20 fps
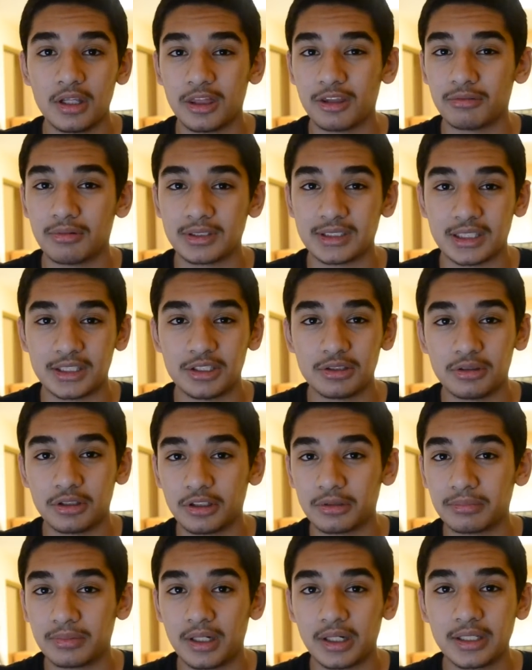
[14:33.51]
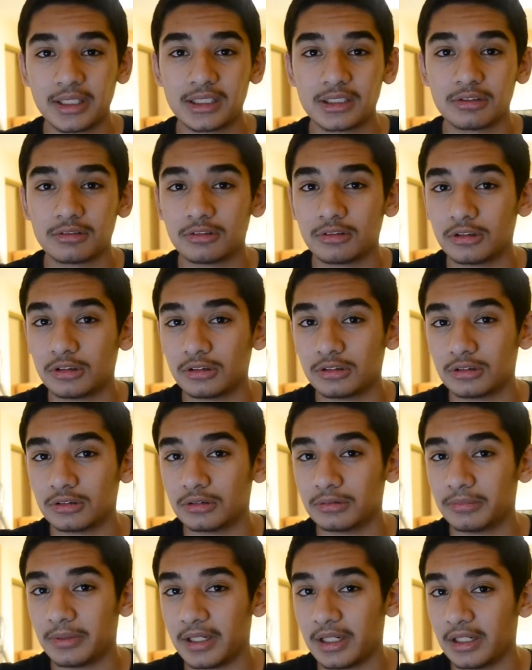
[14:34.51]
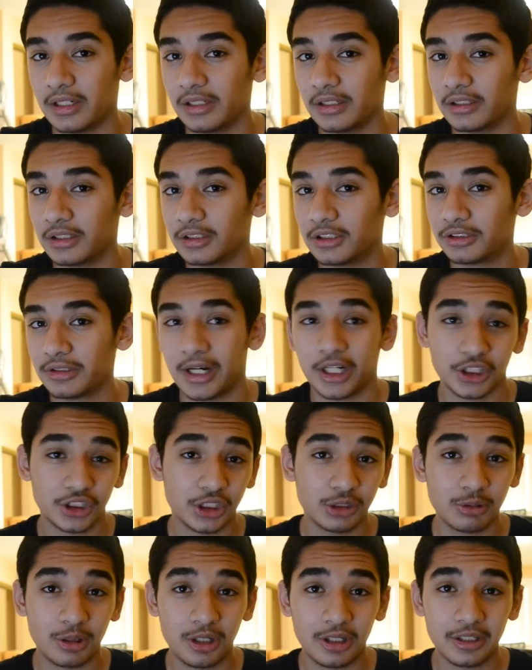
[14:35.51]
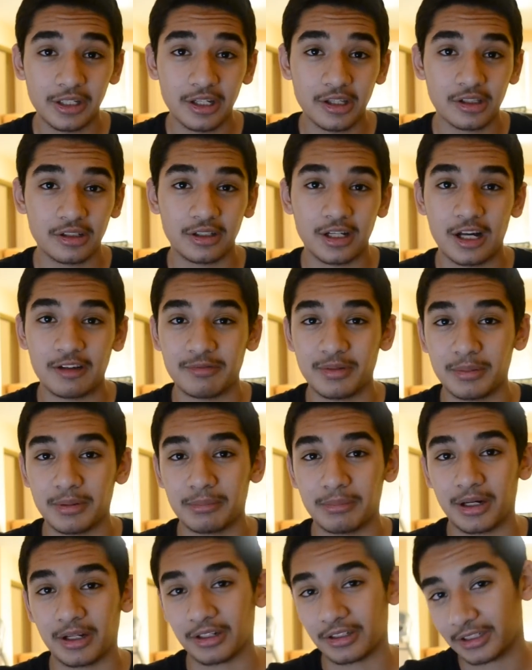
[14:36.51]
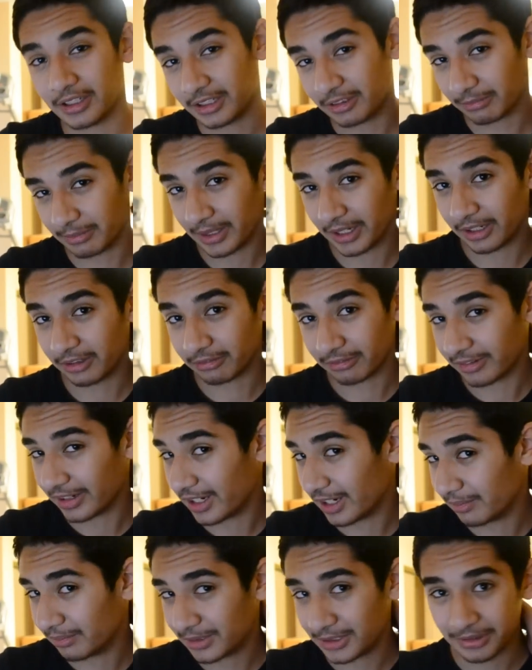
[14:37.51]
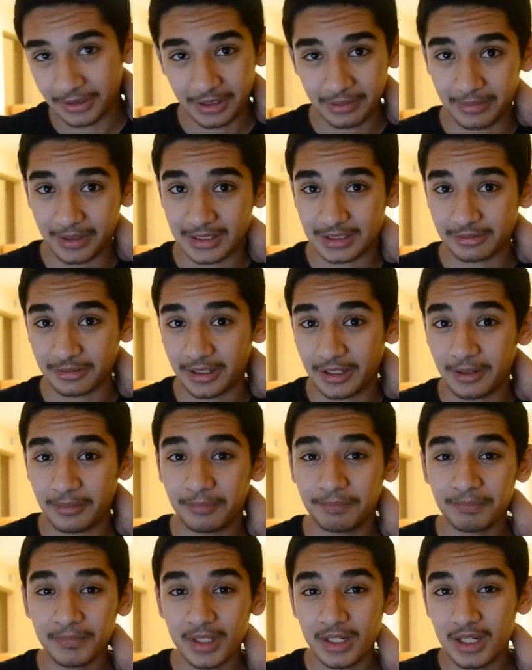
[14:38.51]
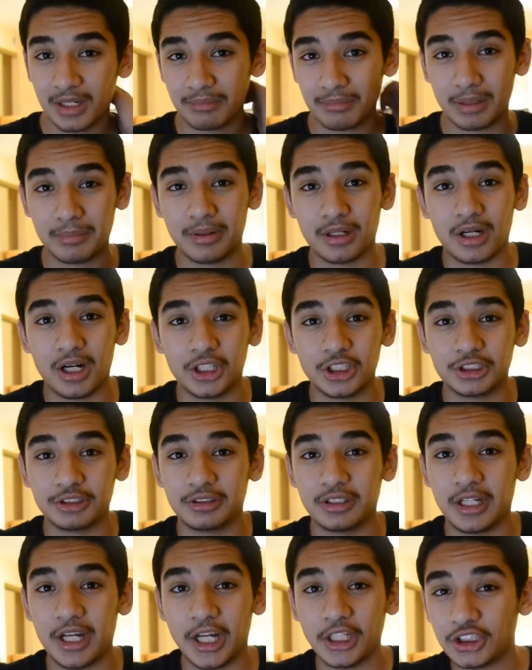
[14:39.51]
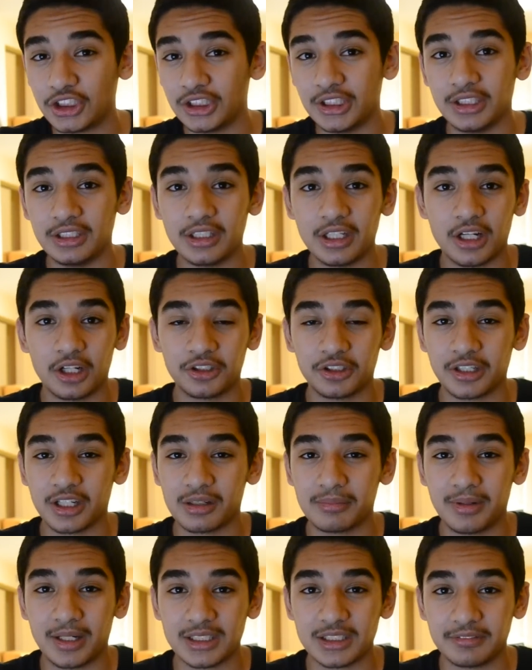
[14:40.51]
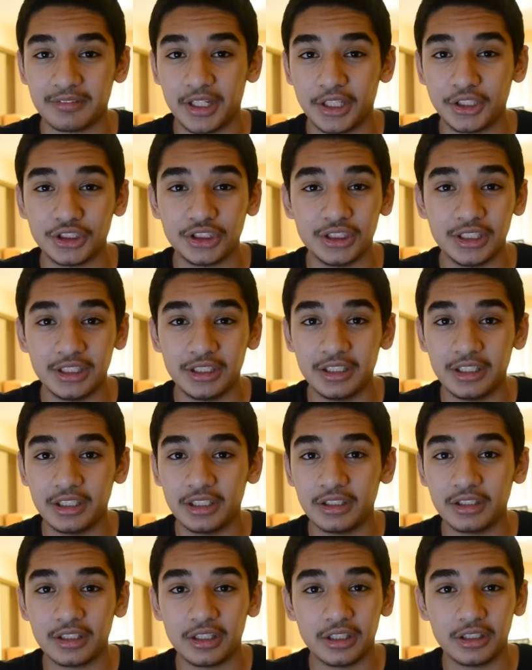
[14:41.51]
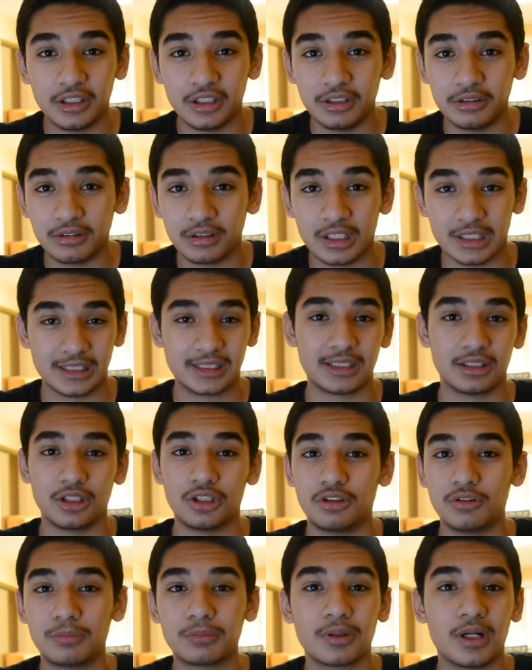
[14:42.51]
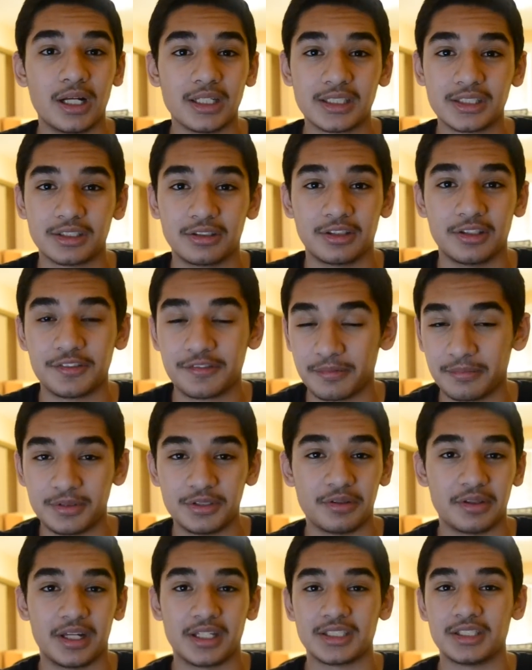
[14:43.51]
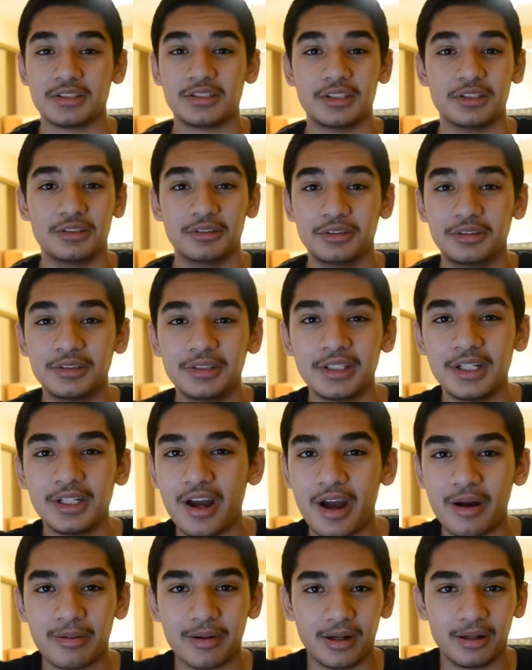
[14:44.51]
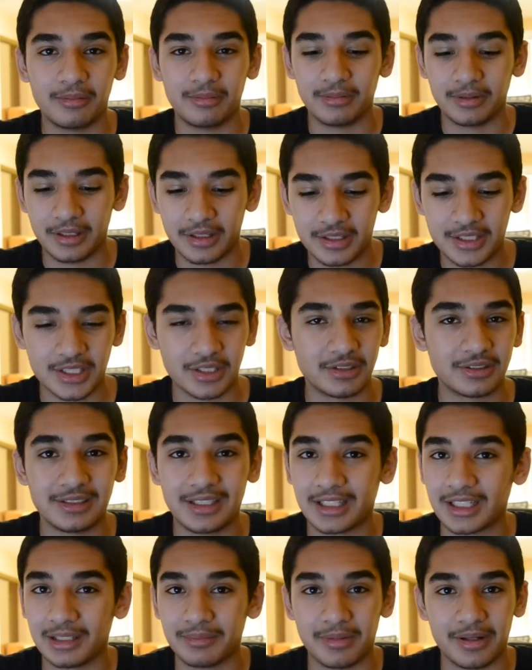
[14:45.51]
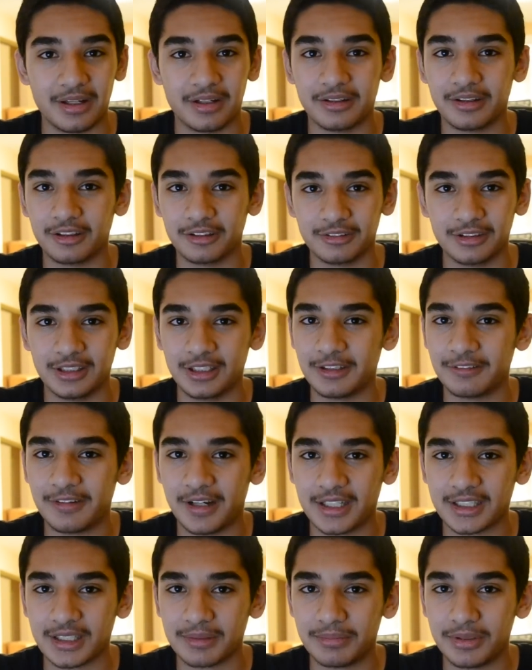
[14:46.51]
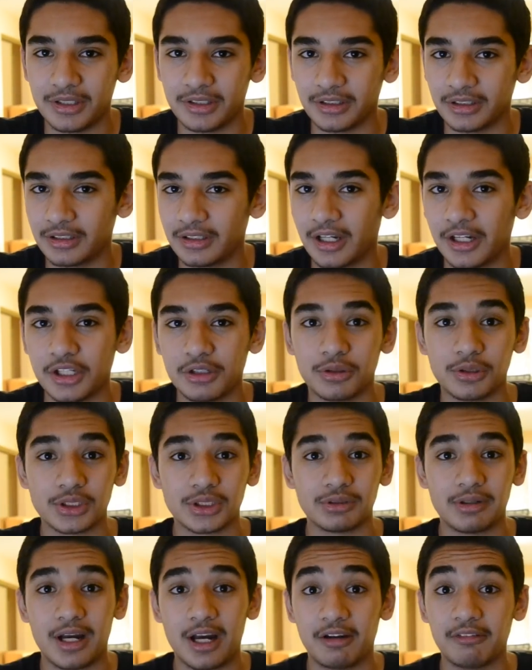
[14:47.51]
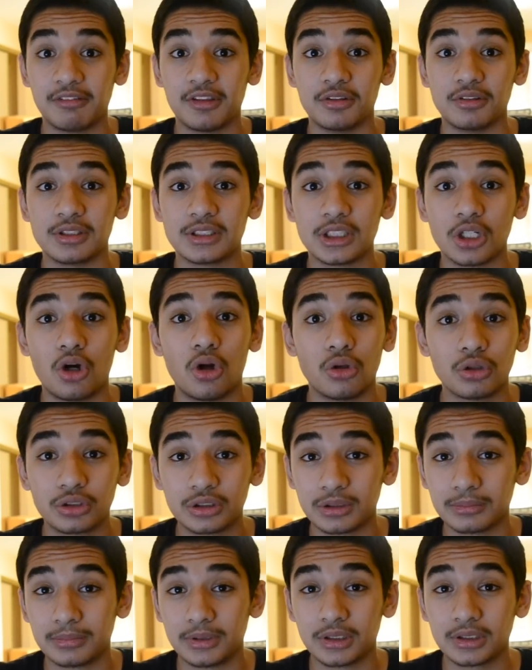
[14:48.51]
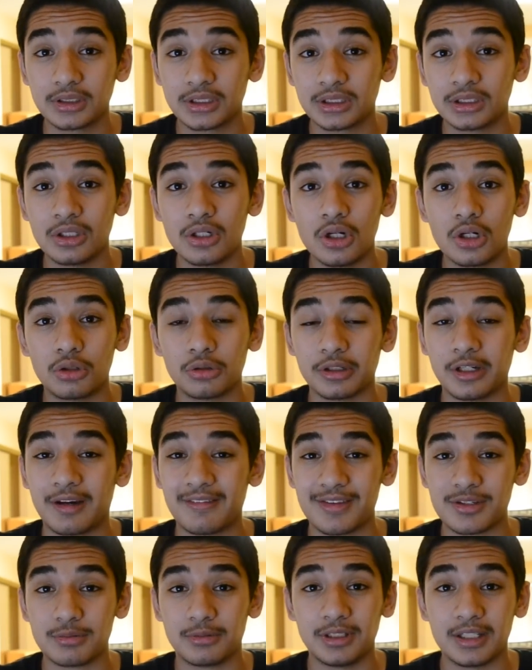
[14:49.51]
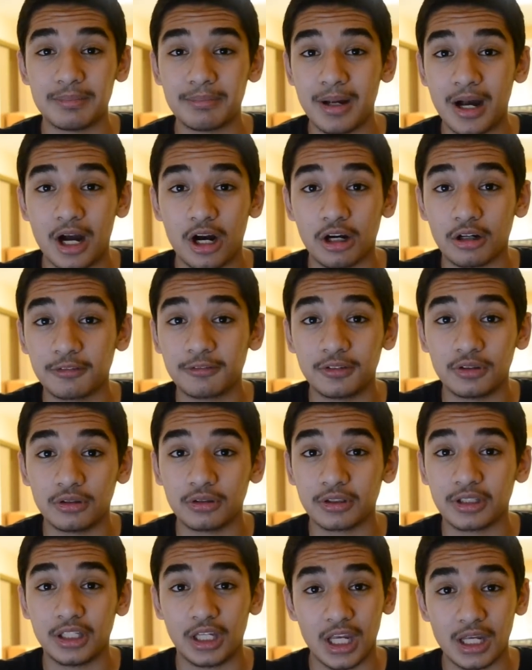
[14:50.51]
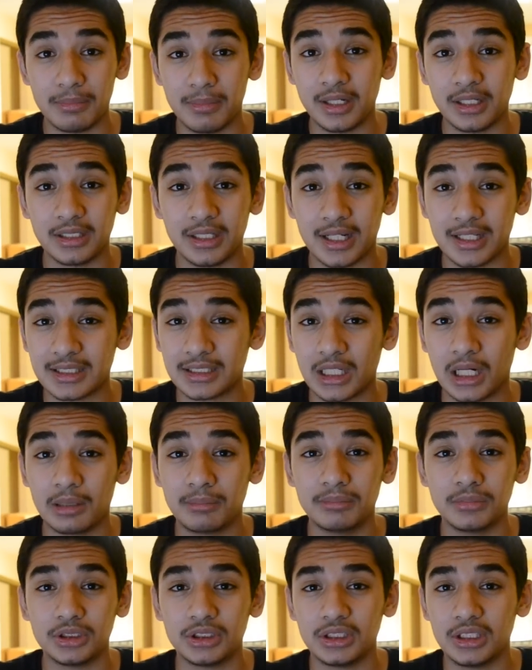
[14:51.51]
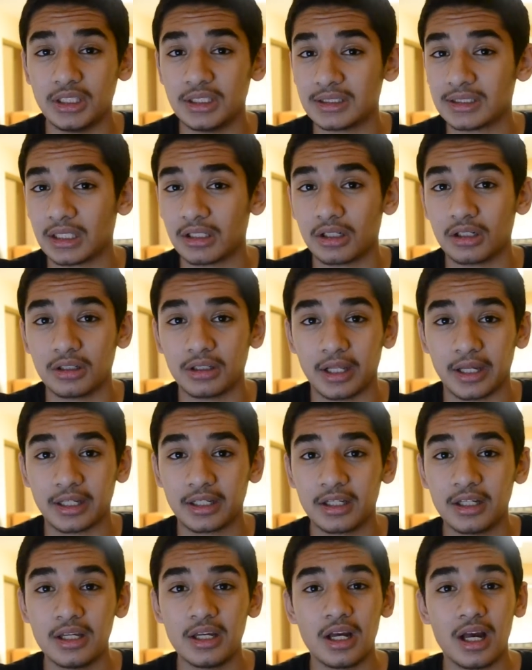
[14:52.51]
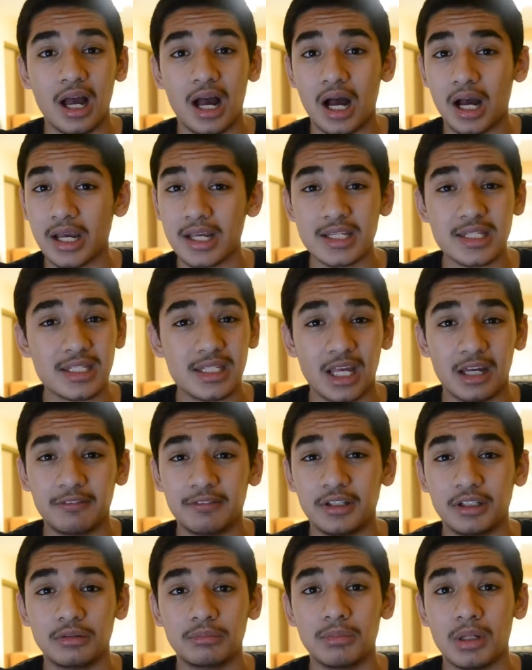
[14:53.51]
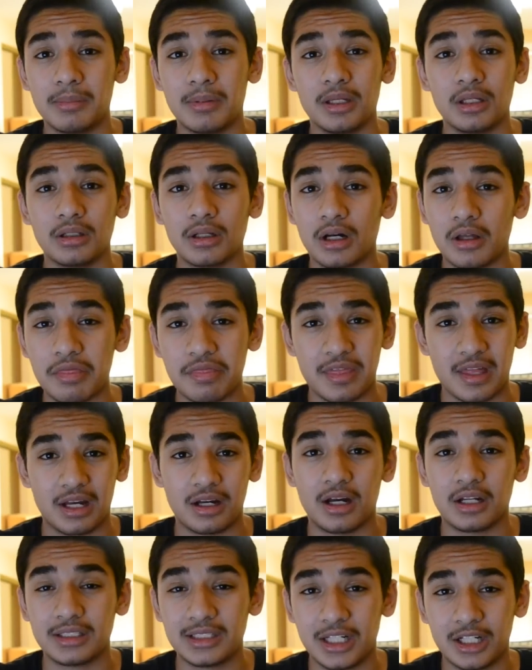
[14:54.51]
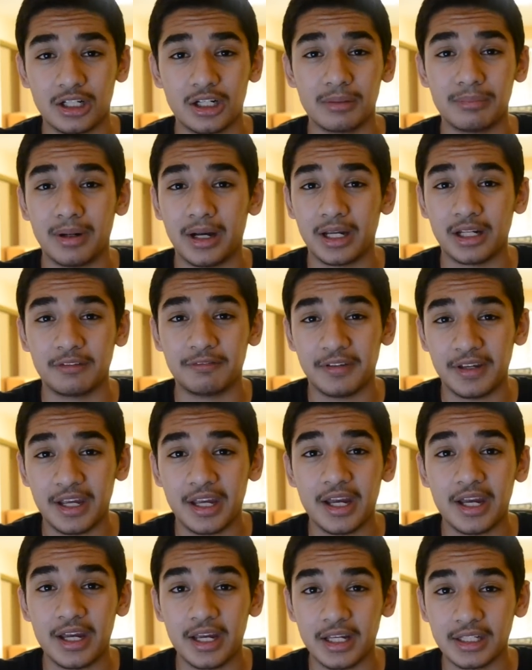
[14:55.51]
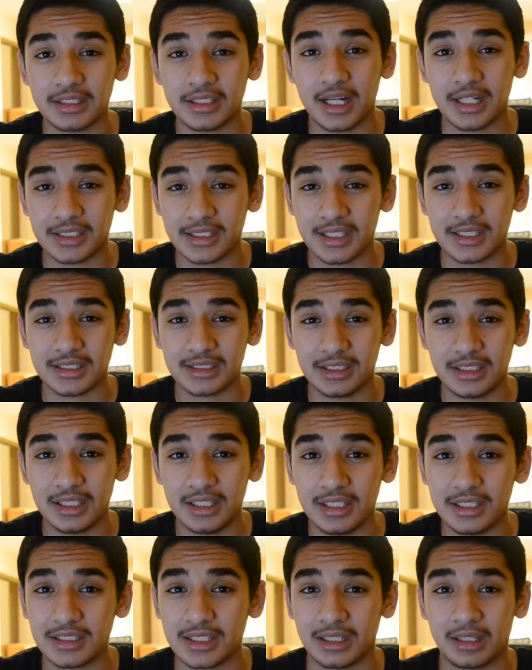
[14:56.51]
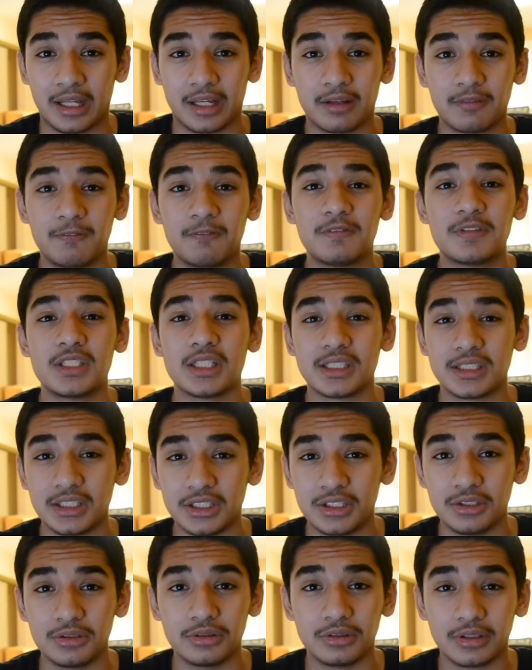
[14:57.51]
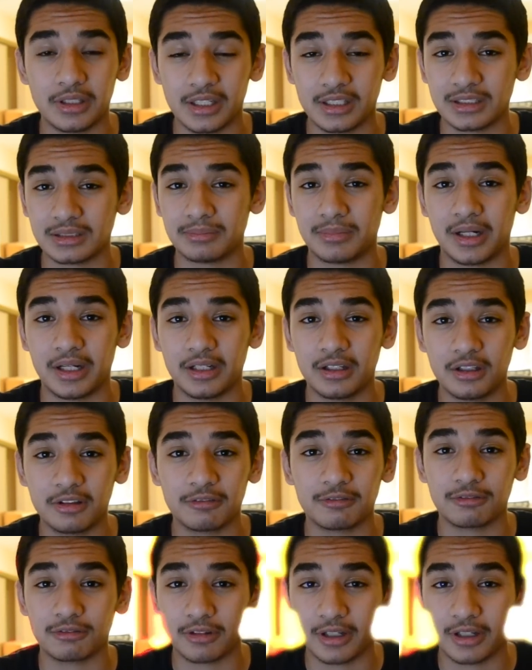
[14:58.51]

The ones at two hundred bucks will be trashy quality. They'll have maybe about a gigabyte of RAM, two gigabytes of RAM, maybe one hundred gigabytes of H D D, and then a slow processor that's from two thousand two, probably. So it's not going to be a really fast computer. And now you also have those Ultrabooks, where you have those really powerful gaming desktop machines that are like i seven, maybe a, a terabyte of eight S S Ds and like sixty-two gigabyte of